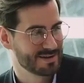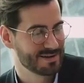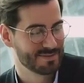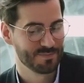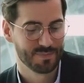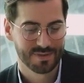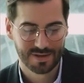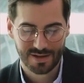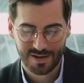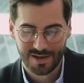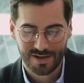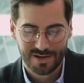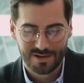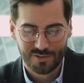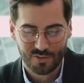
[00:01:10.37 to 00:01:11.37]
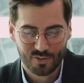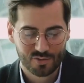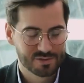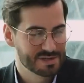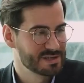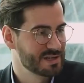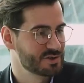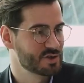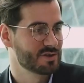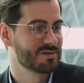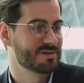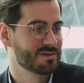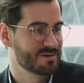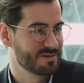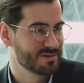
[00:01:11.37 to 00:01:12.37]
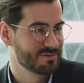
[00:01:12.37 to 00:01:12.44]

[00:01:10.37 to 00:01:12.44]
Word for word: A lot of people, when I sit down with them and I go over their